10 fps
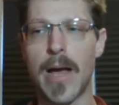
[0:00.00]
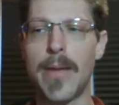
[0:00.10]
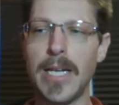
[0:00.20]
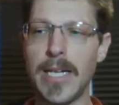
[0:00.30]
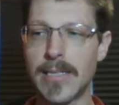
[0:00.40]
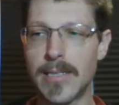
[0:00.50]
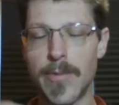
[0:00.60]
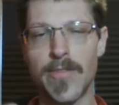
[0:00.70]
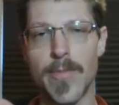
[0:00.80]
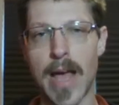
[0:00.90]
I mean, yes, some
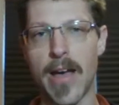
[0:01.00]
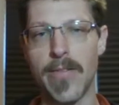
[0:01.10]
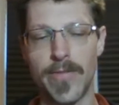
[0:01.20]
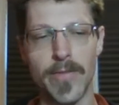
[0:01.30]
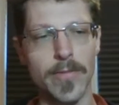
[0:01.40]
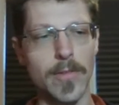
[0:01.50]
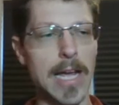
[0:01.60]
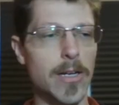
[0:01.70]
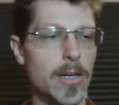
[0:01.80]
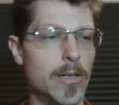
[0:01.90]
of them have
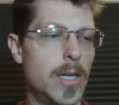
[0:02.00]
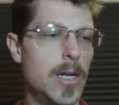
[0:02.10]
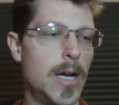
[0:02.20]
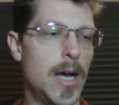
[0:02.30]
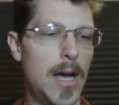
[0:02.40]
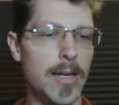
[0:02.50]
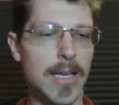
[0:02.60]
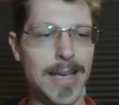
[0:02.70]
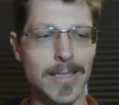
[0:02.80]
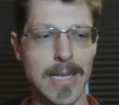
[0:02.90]
later
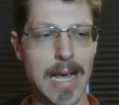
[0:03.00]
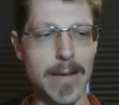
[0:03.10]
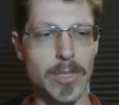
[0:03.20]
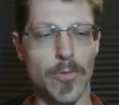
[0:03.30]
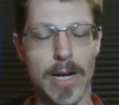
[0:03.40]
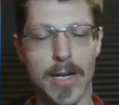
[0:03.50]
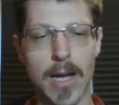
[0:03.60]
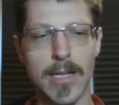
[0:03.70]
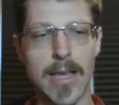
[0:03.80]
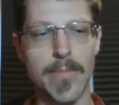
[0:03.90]
kings' names written
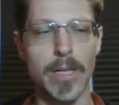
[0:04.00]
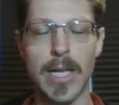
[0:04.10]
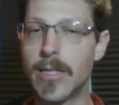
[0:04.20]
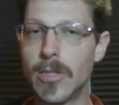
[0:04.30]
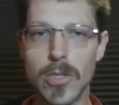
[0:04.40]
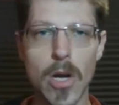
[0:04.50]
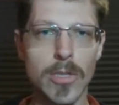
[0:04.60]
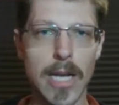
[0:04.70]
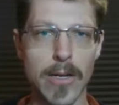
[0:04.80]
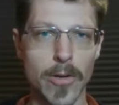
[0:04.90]
onto them, but like there's
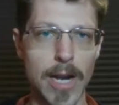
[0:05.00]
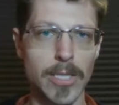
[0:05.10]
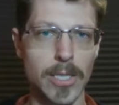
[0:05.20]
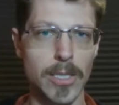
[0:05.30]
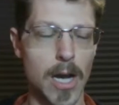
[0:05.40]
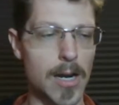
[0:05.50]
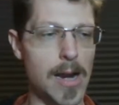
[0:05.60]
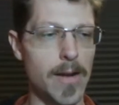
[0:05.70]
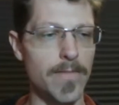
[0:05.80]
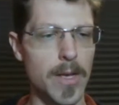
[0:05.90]
no decoration on
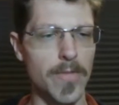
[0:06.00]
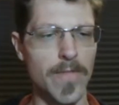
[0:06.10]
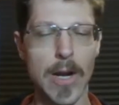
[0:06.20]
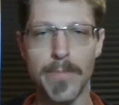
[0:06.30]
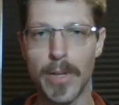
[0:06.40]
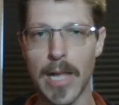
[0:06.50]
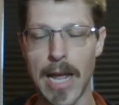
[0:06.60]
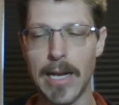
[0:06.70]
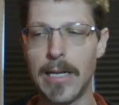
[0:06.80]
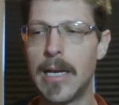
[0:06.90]
any of them. They're very
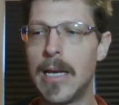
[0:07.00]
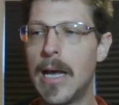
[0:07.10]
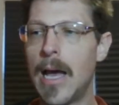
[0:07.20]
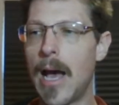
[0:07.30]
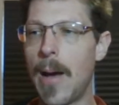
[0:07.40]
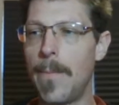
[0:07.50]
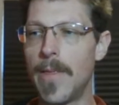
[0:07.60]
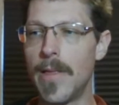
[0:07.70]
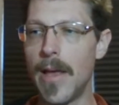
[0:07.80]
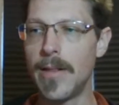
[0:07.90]
plain,
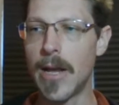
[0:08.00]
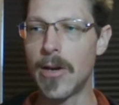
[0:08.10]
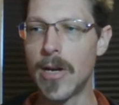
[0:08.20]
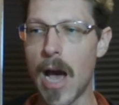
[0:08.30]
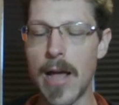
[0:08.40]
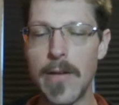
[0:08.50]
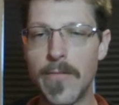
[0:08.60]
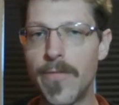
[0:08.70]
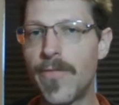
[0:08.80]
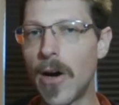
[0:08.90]
and they're not
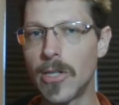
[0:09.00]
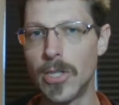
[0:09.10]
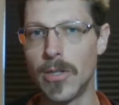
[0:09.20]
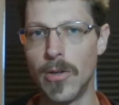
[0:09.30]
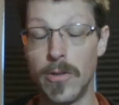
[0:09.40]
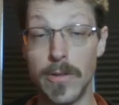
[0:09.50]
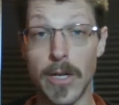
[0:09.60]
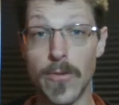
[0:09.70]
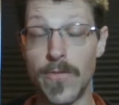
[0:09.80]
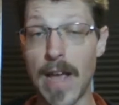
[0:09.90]
functional.
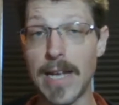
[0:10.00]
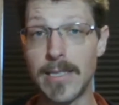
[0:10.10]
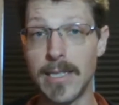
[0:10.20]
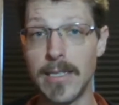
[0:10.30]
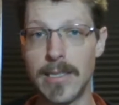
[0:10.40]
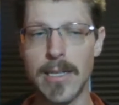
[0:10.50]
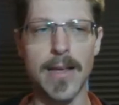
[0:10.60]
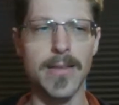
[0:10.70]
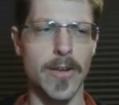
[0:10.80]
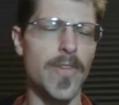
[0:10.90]
They're vases.
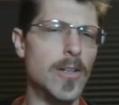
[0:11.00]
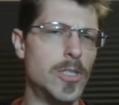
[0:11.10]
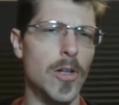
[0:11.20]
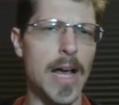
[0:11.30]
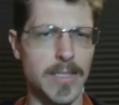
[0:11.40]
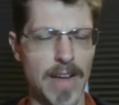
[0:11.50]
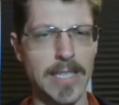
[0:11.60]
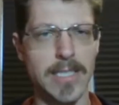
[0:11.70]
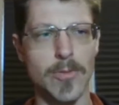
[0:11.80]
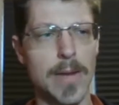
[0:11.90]
They're functional as
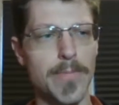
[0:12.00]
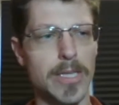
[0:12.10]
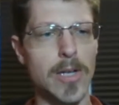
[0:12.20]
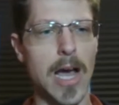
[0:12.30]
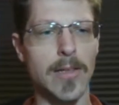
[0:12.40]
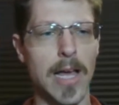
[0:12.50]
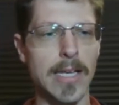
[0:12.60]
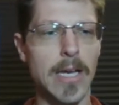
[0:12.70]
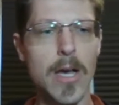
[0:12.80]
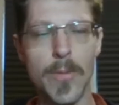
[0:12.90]
vases, right? But they're not
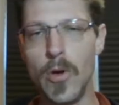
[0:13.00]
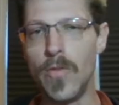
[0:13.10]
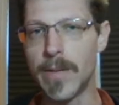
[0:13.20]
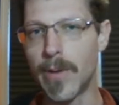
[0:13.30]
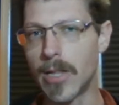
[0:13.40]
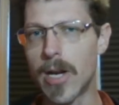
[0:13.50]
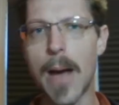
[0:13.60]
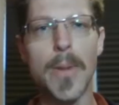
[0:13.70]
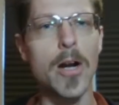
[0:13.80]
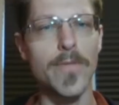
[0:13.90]
like moving part. They're
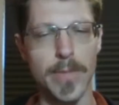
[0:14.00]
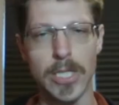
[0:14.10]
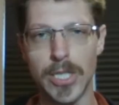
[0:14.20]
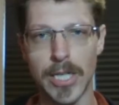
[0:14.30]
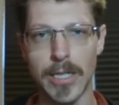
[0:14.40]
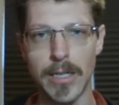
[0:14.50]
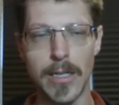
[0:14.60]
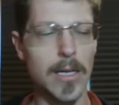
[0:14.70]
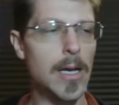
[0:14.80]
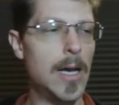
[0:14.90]
not part of a machine.
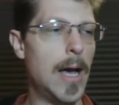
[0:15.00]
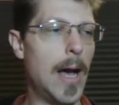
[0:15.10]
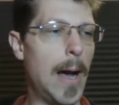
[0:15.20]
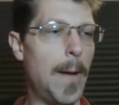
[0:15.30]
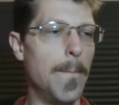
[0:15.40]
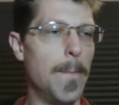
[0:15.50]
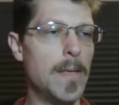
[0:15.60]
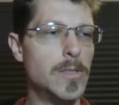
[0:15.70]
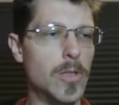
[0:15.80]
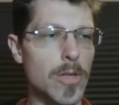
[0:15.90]

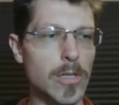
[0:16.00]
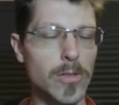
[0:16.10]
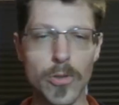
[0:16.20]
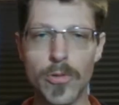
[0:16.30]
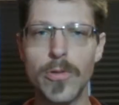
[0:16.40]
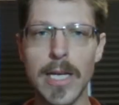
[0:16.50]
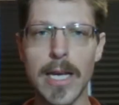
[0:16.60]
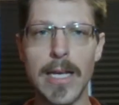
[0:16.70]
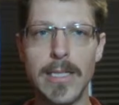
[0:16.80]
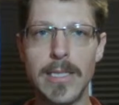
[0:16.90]
So there truly
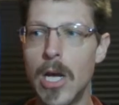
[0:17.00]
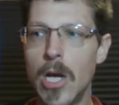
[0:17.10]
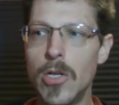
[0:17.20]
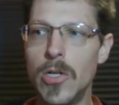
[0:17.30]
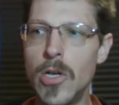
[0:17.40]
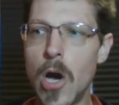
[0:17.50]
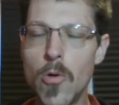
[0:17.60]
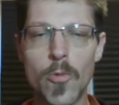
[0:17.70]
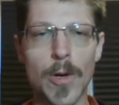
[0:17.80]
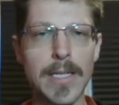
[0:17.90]
is
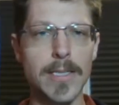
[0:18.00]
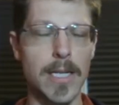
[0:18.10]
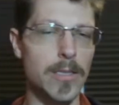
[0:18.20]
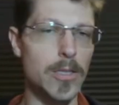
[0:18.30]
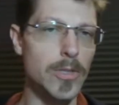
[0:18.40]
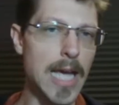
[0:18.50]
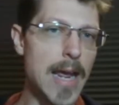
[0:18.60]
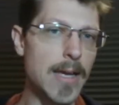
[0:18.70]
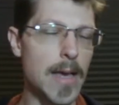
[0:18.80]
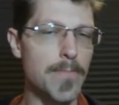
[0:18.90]
no reason to
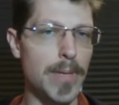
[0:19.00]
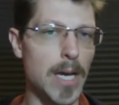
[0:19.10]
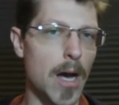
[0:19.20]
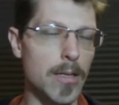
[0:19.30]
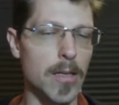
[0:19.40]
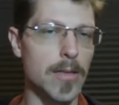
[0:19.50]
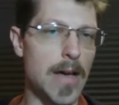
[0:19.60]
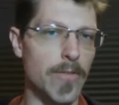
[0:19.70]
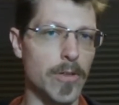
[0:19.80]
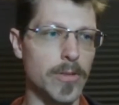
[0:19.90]
take them beyond the
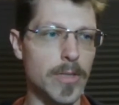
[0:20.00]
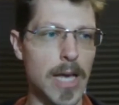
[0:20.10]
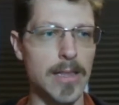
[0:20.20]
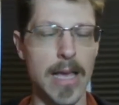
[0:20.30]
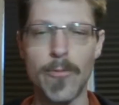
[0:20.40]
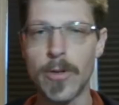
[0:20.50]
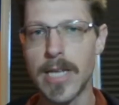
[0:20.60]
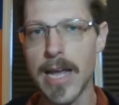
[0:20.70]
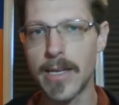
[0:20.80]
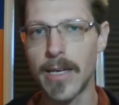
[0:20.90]
level that they were
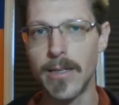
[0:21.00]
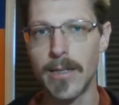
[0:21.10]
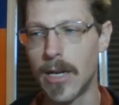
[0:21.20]
taken.